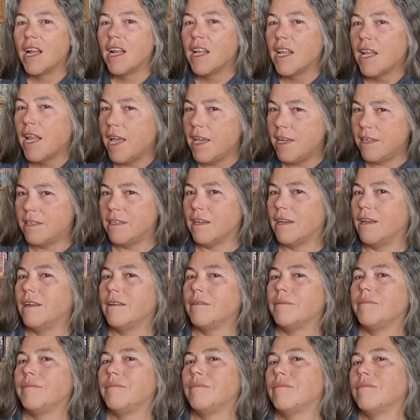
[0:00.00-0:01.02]
Later,
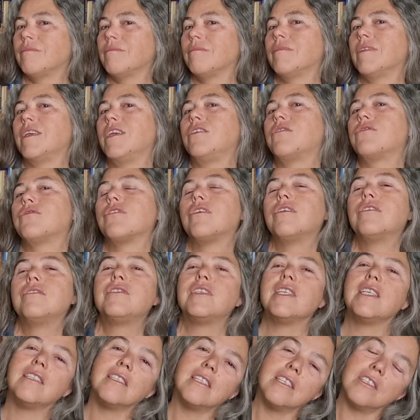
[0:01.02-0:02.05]
he
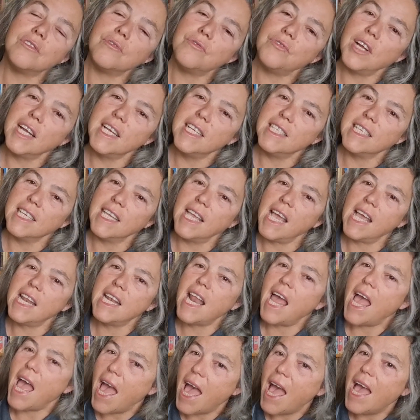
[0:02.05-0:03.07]
throws in this phrase
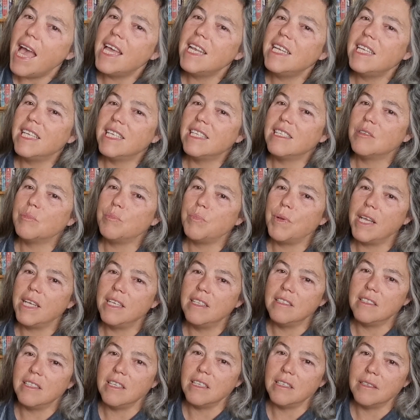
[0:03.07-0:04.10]
again and
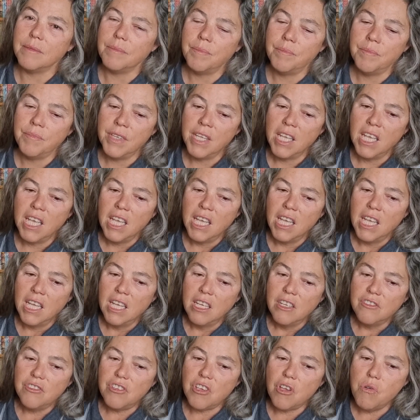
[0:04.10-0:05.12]
explains it.
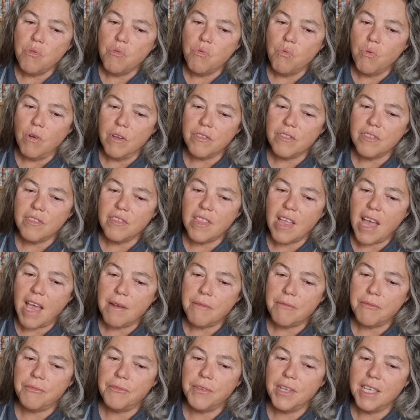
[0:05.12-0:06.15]
So what
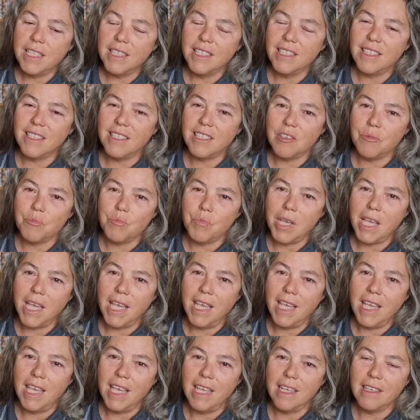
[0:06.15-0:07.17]
that feels to
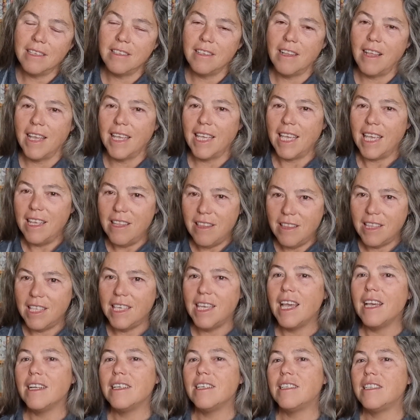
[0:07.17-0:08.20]
me is like in
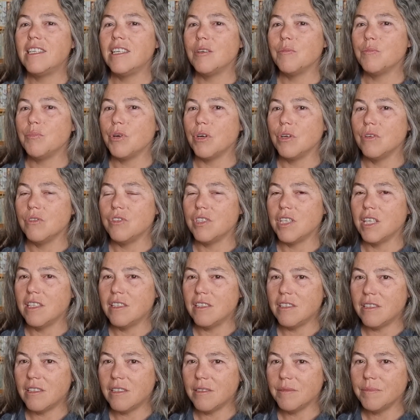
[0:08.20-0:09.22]
the editing
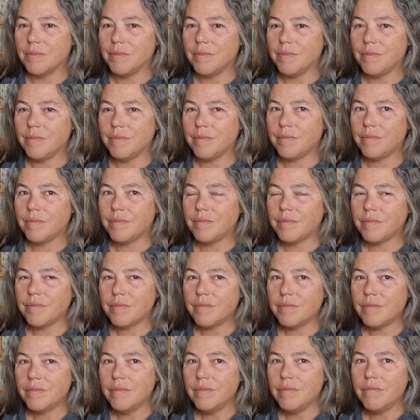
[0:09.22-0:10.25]
process,
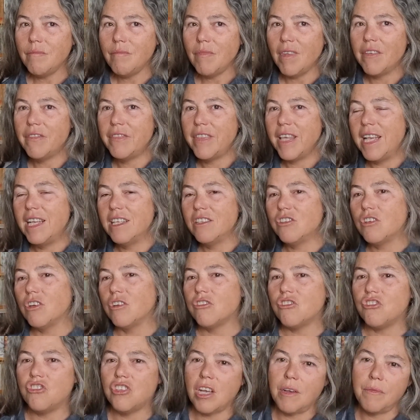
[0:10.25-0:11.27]
things
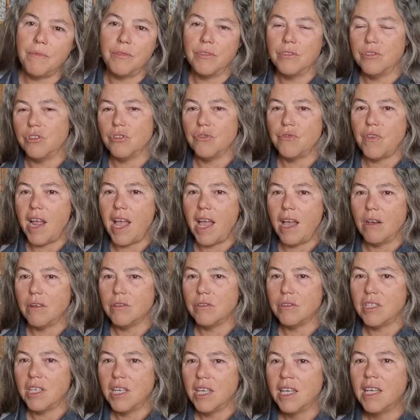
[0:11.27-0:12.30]
got shuffled
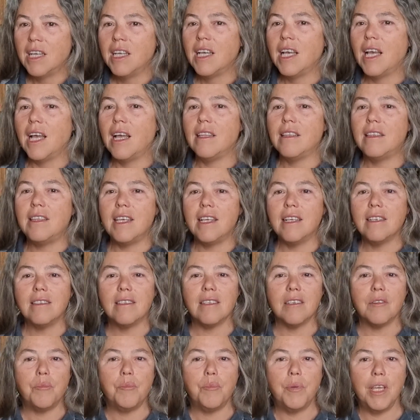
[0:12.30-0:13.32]
around and things
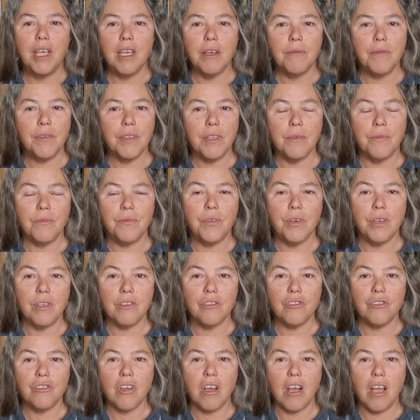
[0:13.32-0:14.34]
that appear for the
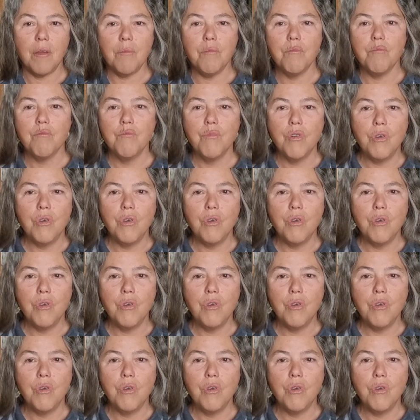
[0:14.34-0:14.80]
first time